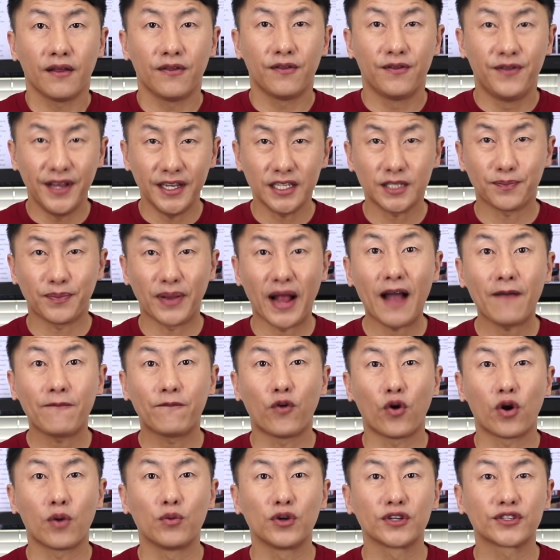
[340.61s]
This
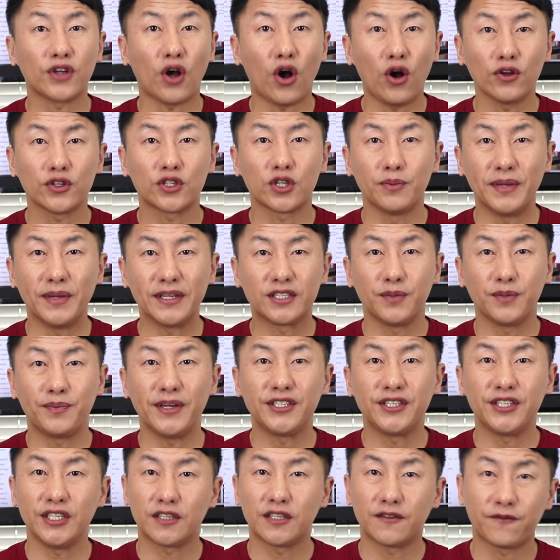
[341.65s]
platform was also
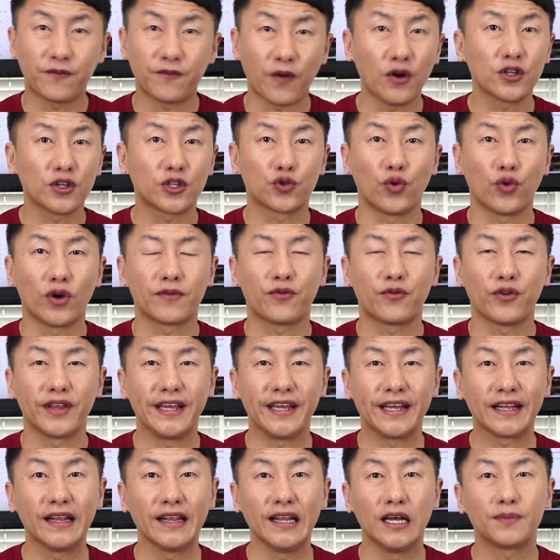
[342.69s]
Mitsubishi's first one for the
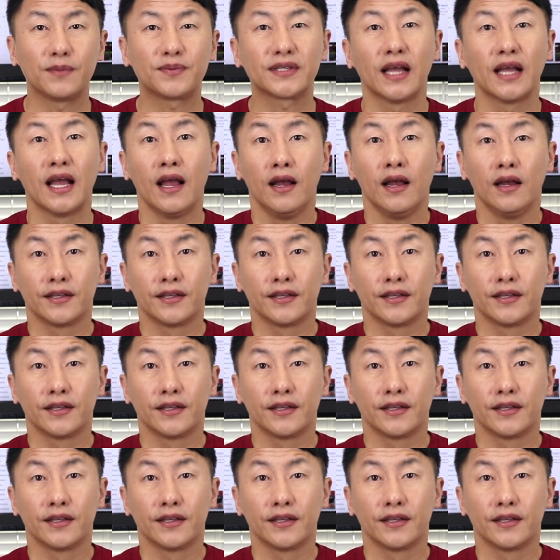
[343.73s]
Eclipse,